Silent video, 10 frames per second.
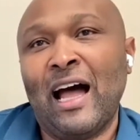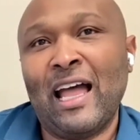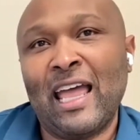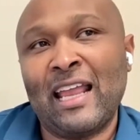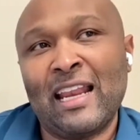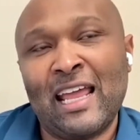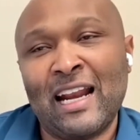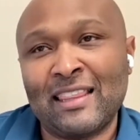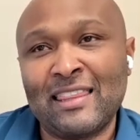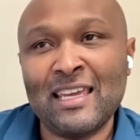I, and,
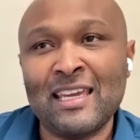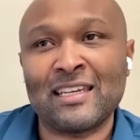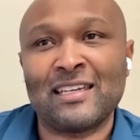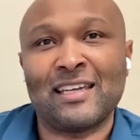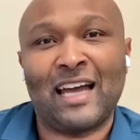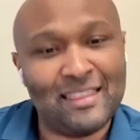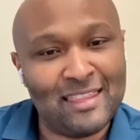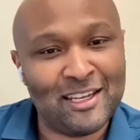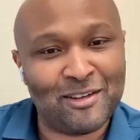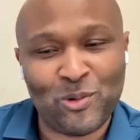and I think, I
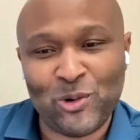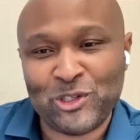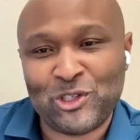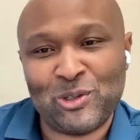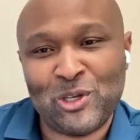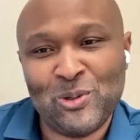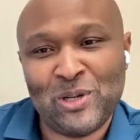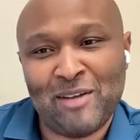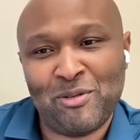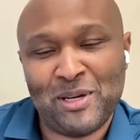think, of course, you
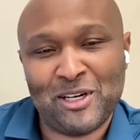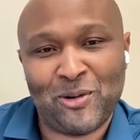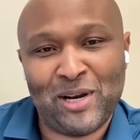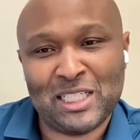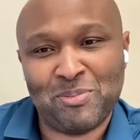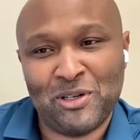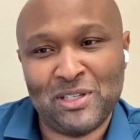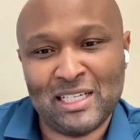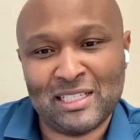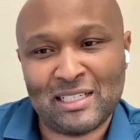would have a better grasp
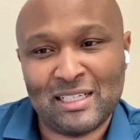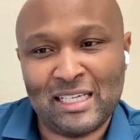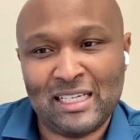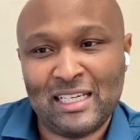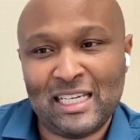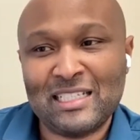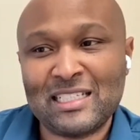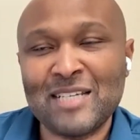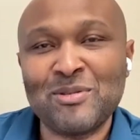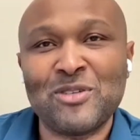on this it
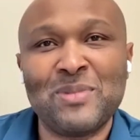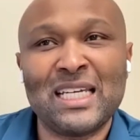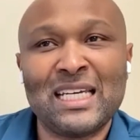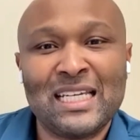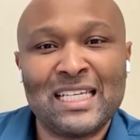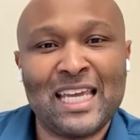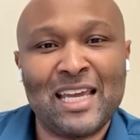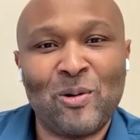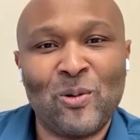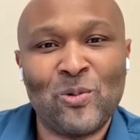seems to me
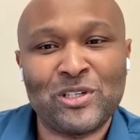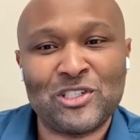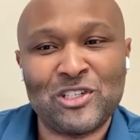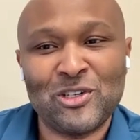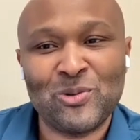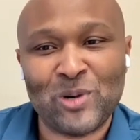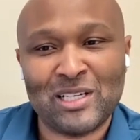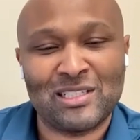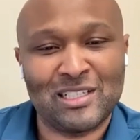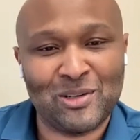that we're still
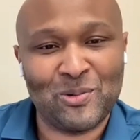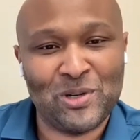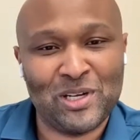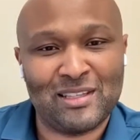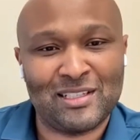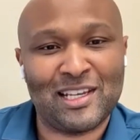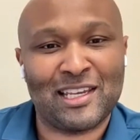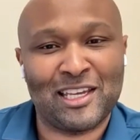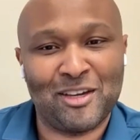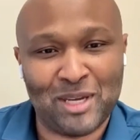wrestling with the
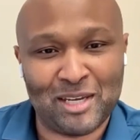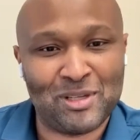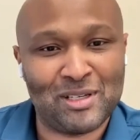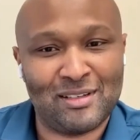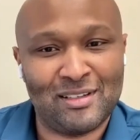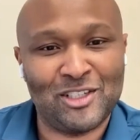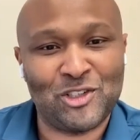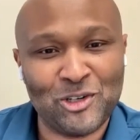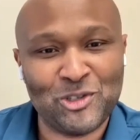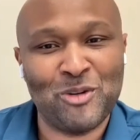second commandment. The
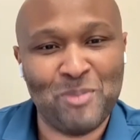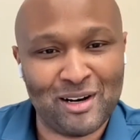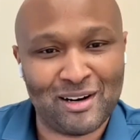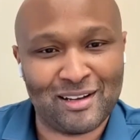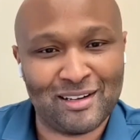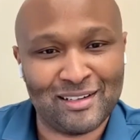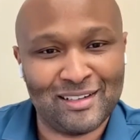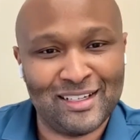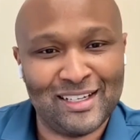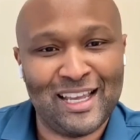church in America
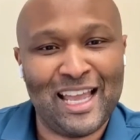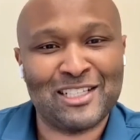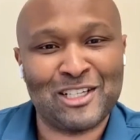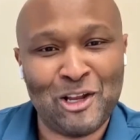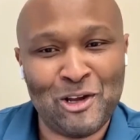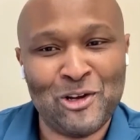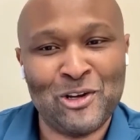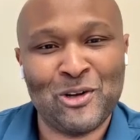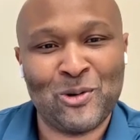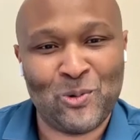has
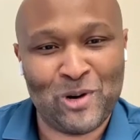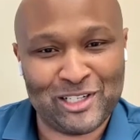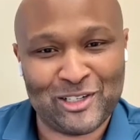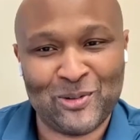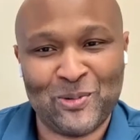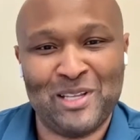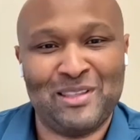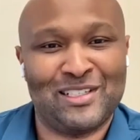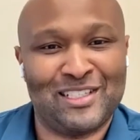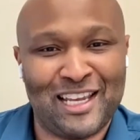long wrestled
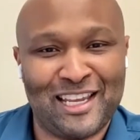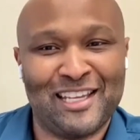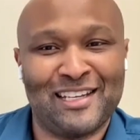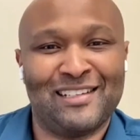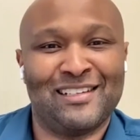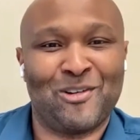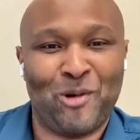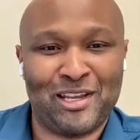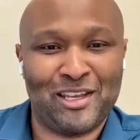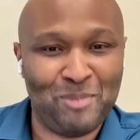with the second
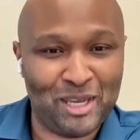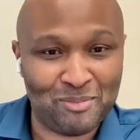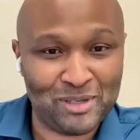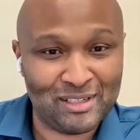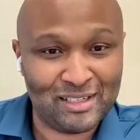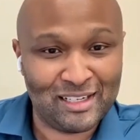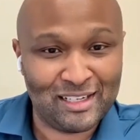great commandment.